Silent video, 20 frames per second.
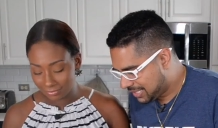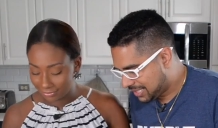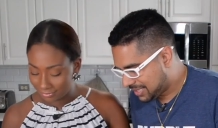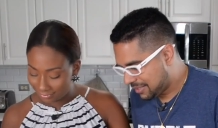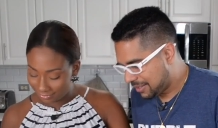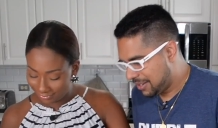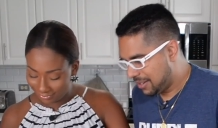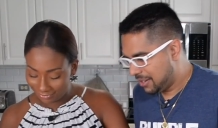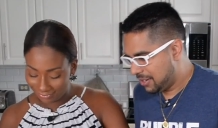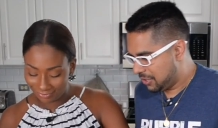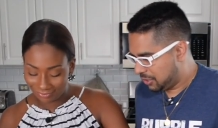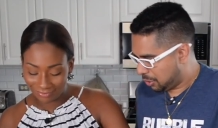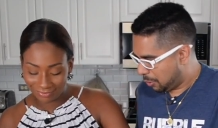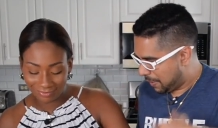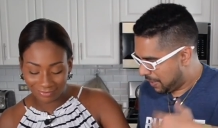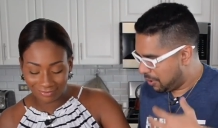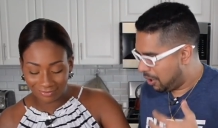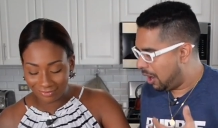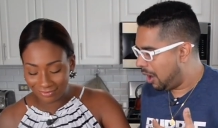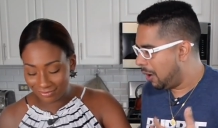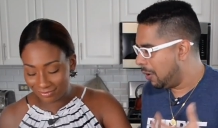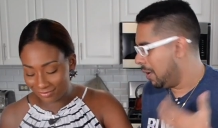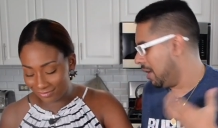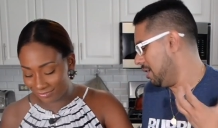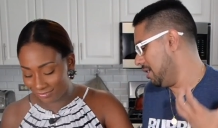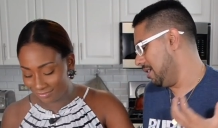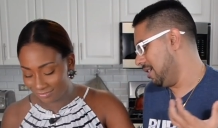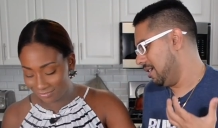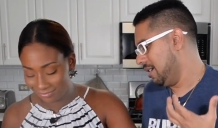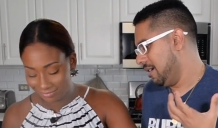Speaker 1: Mm -hmm. So we know
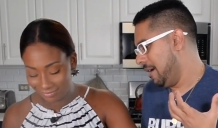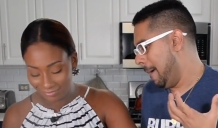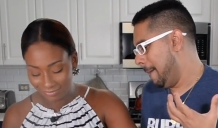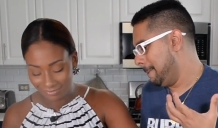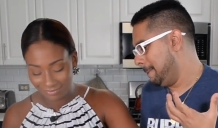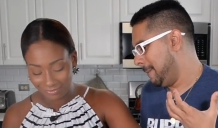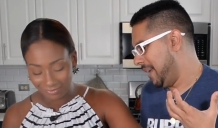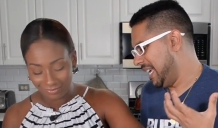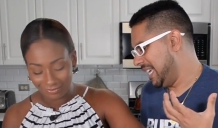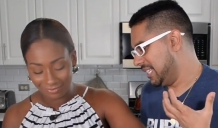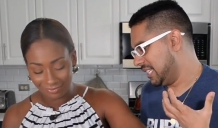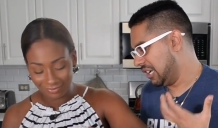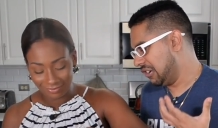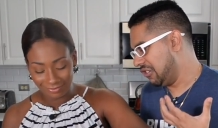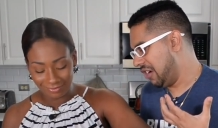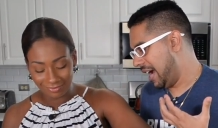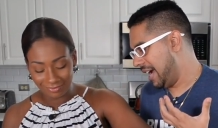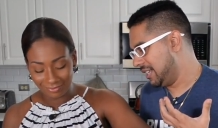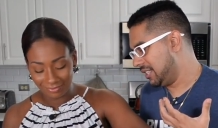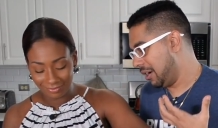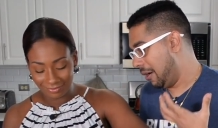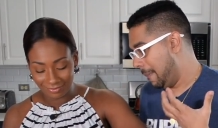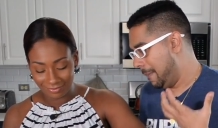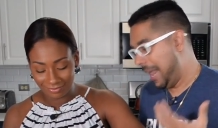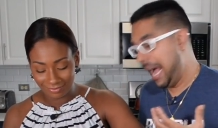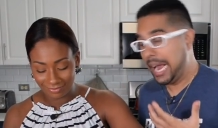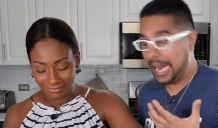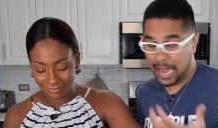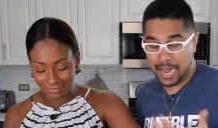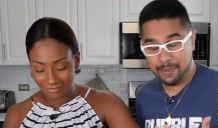our uh, peas and rice, our
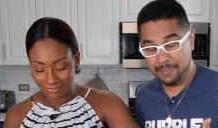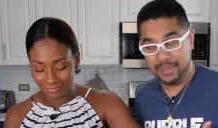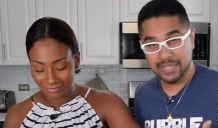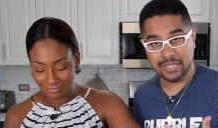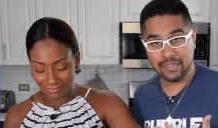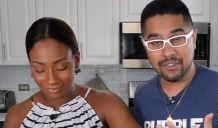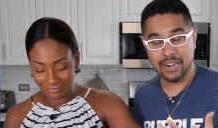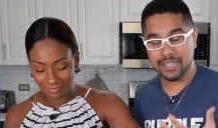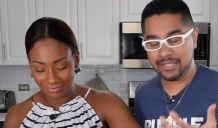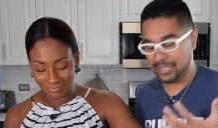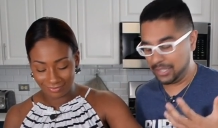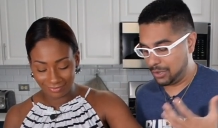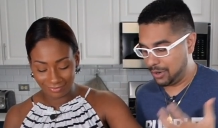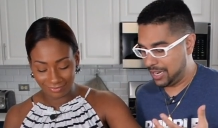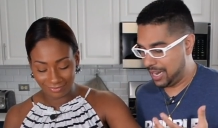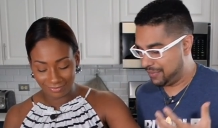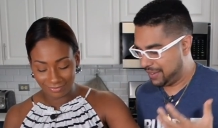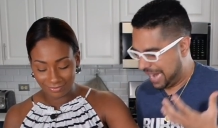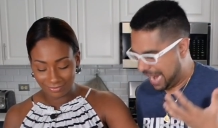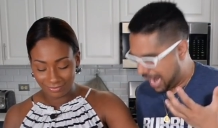black-eyed peas and rice is going to have